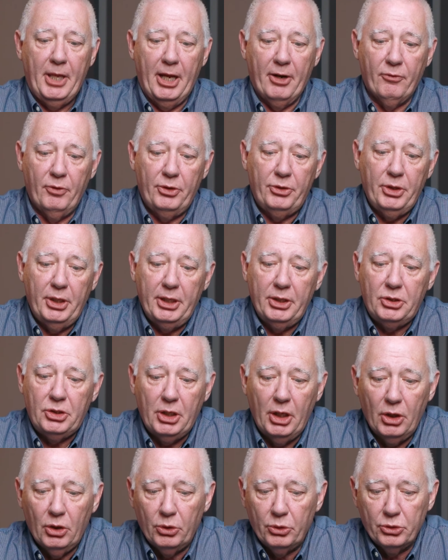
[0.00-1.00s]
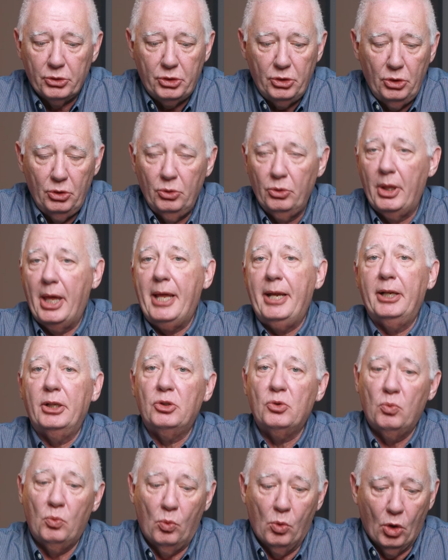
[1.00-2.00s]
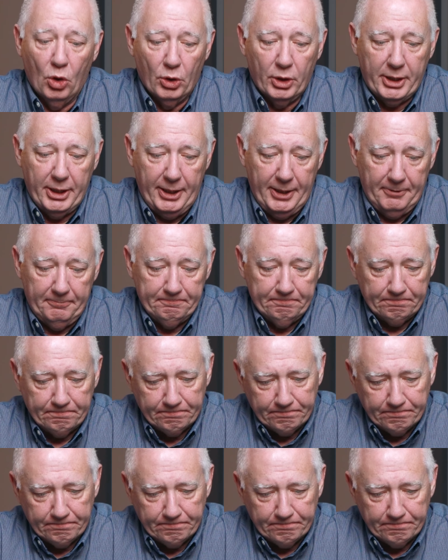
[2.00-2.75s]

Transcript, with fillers: Everything tells you that it's working.